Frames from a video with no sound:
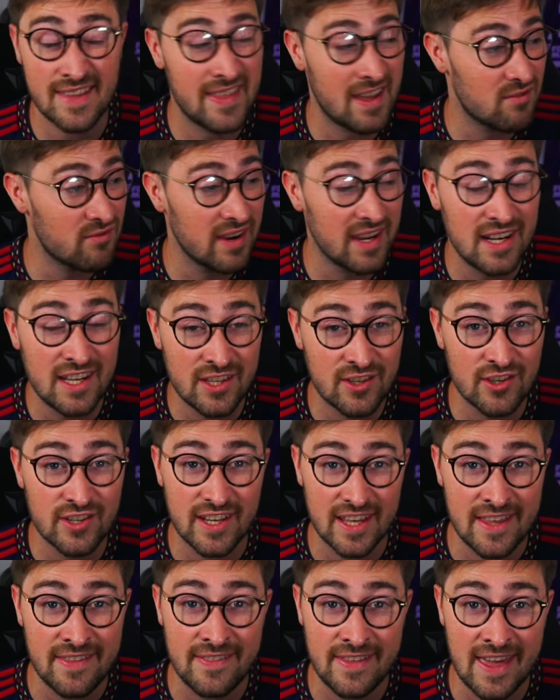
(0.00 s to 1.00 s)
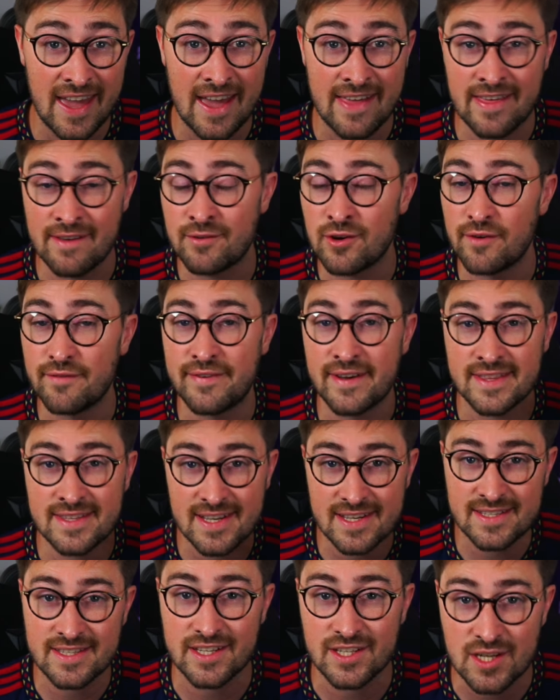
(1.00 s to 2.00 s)
they're really good in the air. They've got
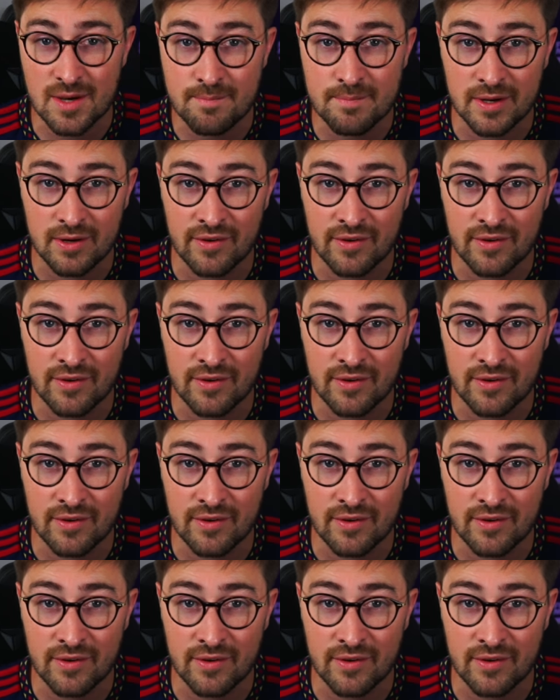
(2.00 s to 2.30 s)
fantastic jumping